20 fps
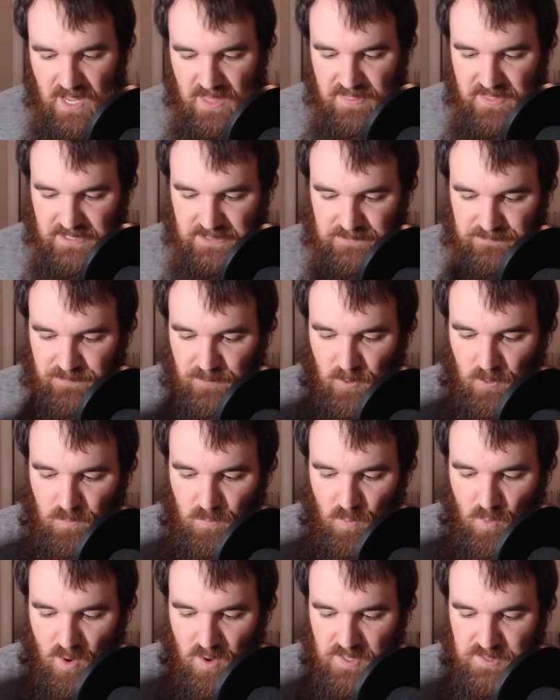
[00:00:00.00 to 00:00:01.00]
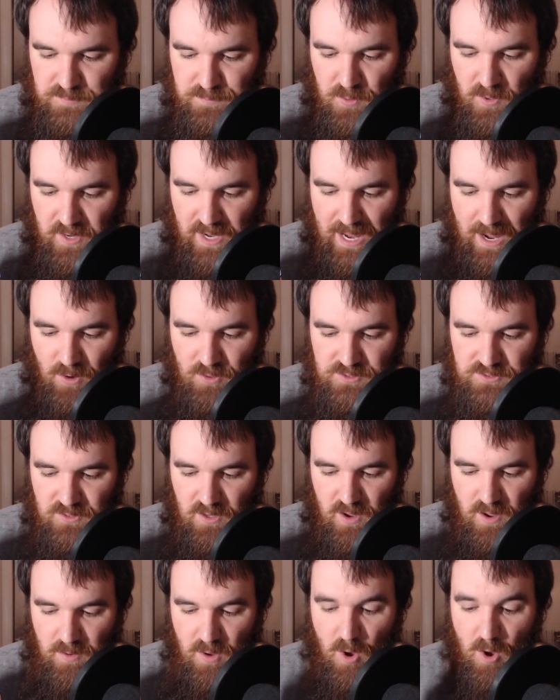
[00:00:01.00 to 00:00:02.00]
This film was put out
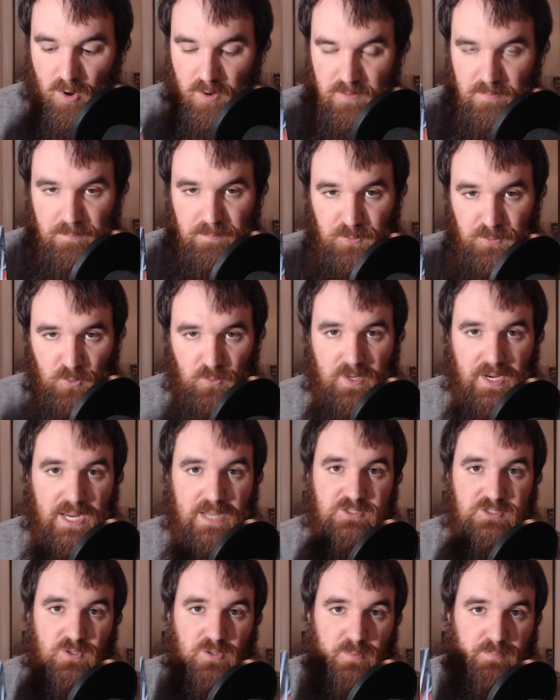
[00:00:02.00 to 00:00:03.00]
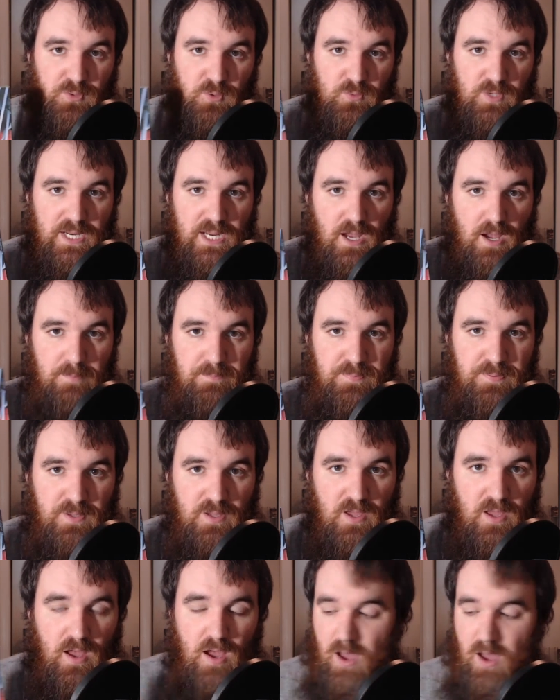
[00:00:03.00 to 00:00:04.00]
uh, on Blu-ray, so the Blu-ray up.
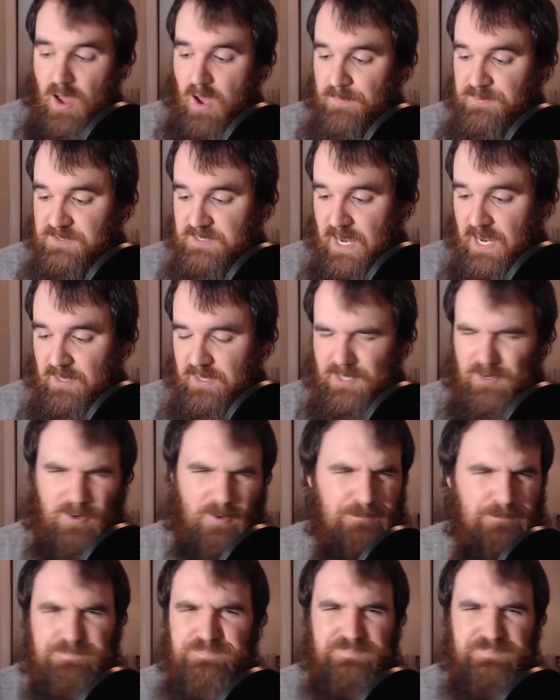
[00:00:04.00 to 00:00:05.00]
Uh, upscaling or